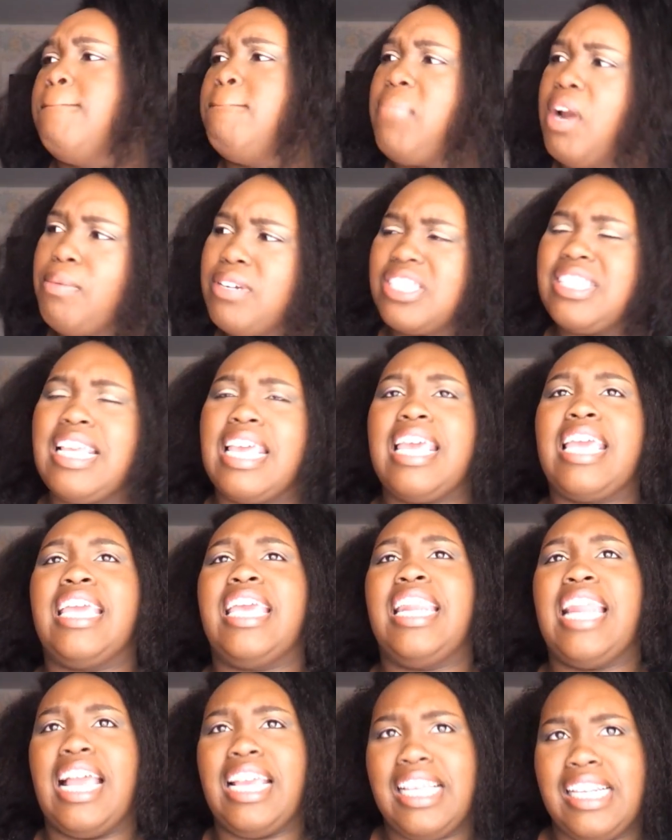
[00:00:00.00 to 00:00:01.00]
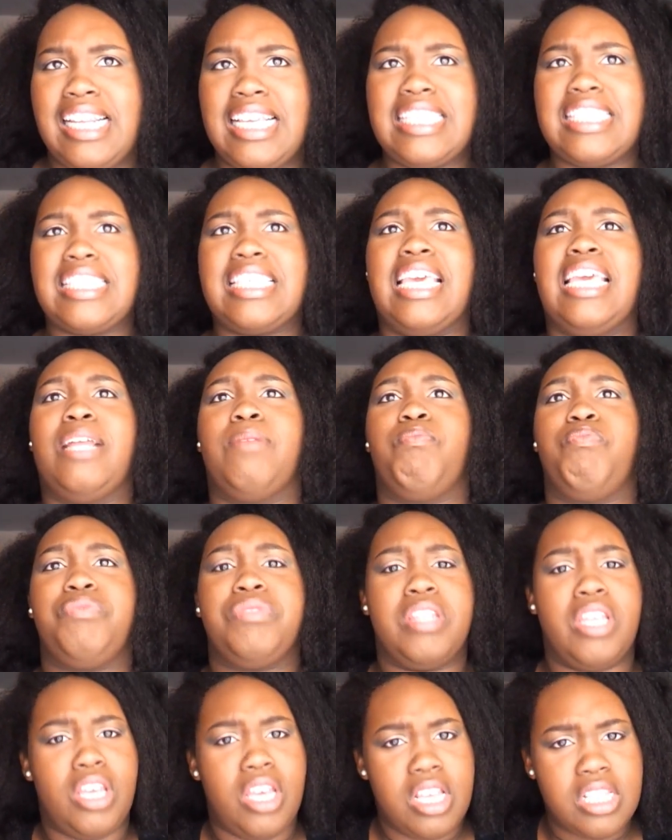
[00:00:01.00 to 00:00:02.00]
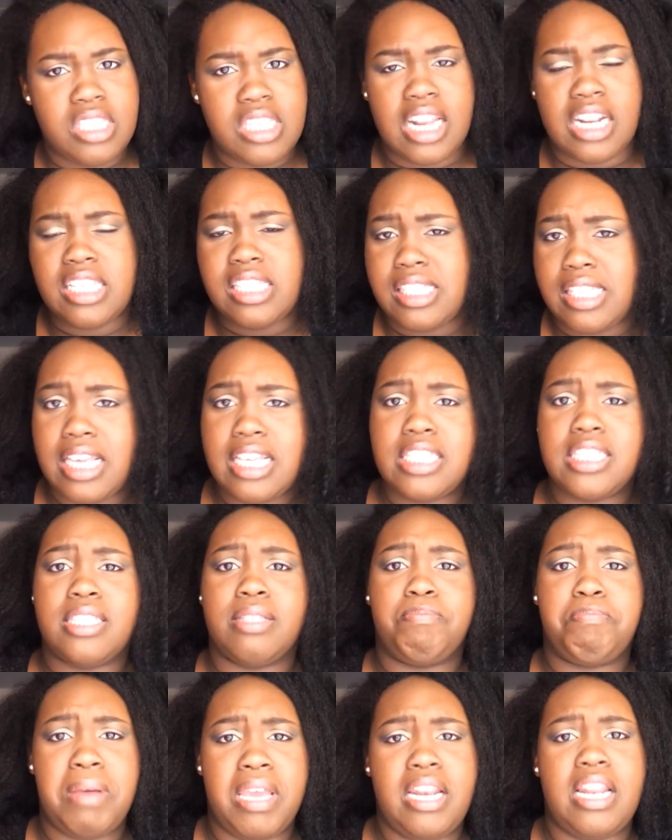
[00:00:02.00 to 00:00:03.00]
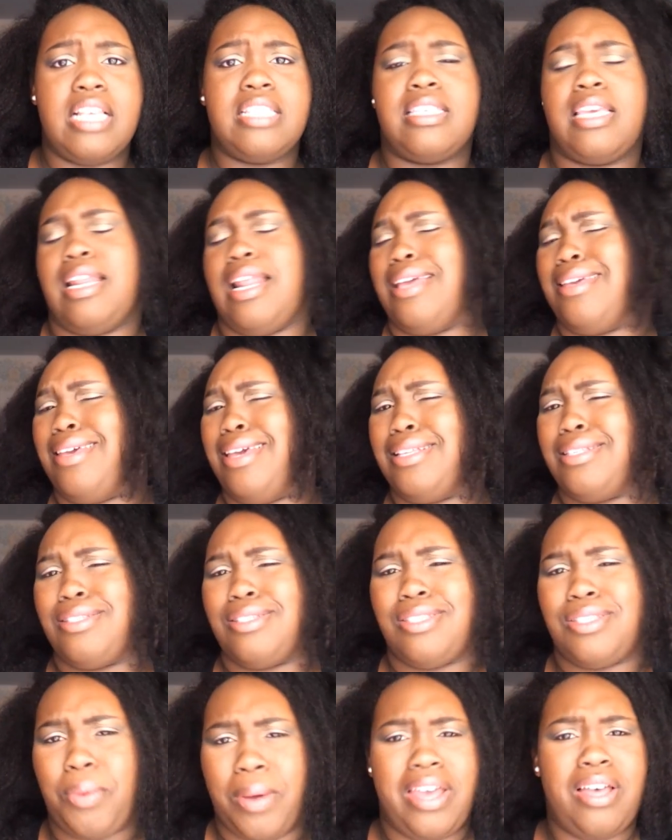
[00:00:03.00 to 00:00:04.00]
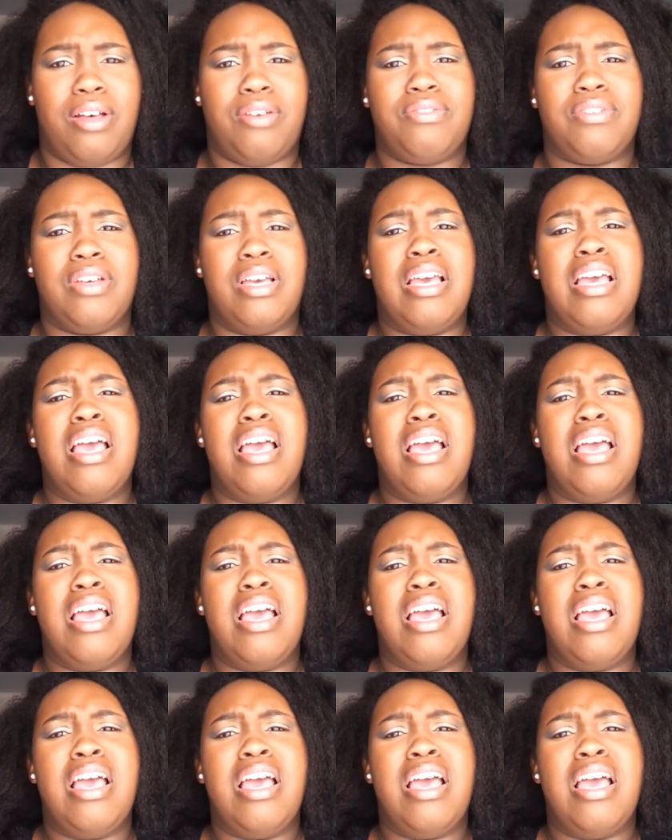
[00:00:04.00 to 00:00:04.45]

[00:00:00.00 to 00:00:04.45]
But I'm just saying, can I at least get Instead of 6 peanuts, can I get 12?